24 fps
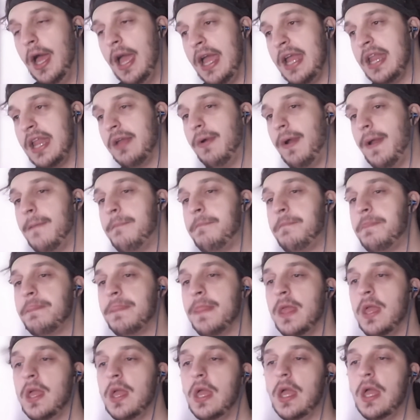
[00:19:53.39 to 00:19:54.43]
Anyway,
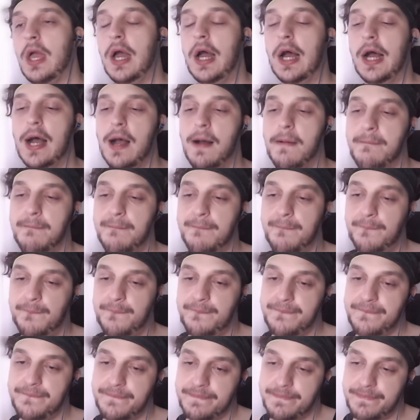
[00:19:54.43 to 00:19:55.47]

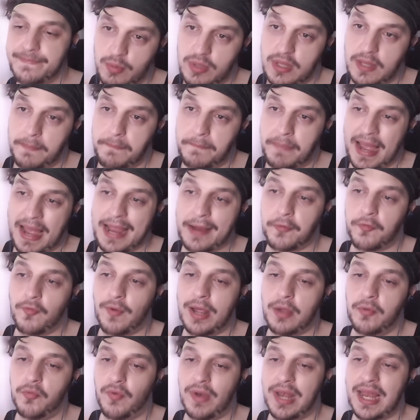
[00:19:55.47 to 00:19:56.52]
it was a
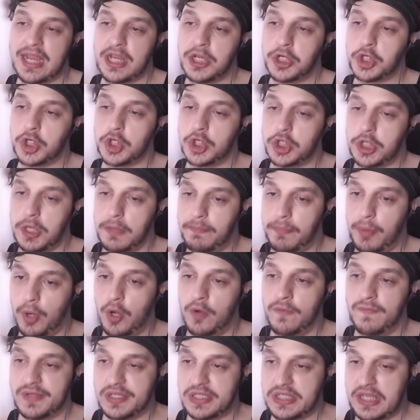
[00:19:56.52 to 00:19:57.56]
background relationship, but
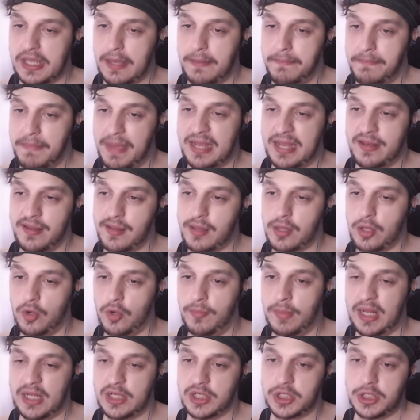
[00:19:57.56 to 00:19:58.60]
obviously it meant so
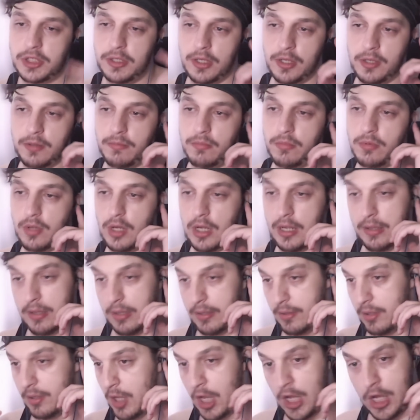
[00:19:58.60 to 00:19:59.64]
much to
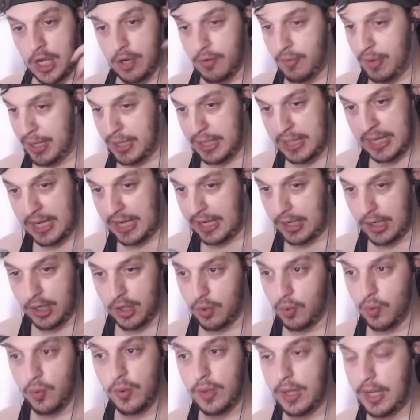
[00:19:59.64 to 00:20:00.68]
her and
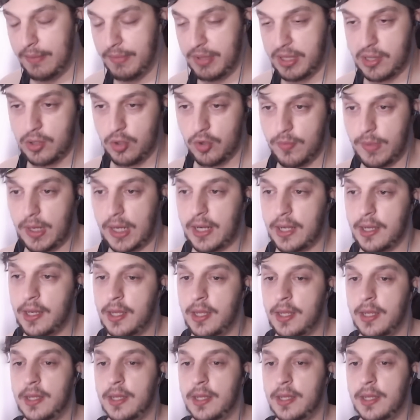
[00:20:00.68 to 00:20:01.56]
Niccolo, I'm assuming.